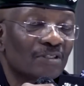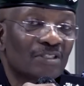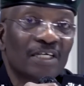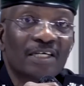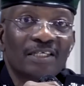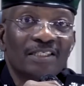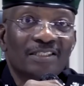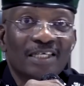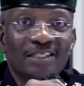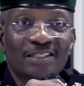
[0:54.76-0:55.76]
take
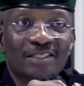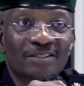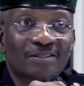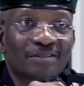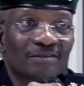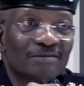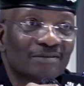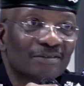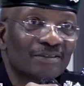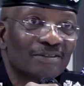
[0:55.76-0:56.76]
intelligence
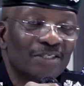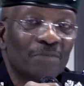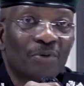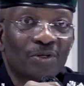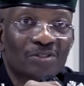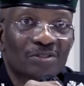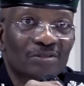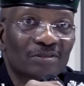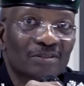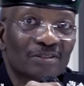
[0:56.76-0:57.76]
reports
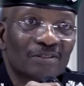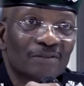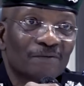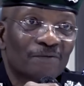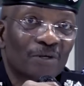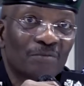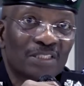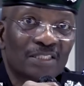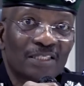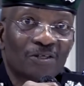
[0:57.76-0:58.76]
from the
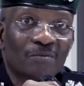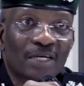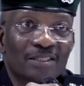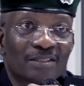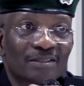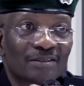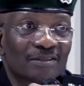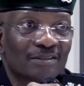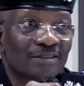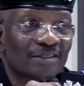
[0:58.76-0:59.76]
state commands,
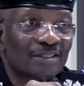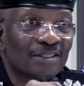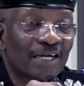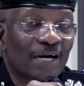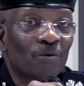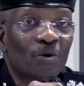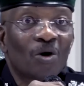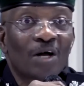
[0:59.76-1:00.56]
and we all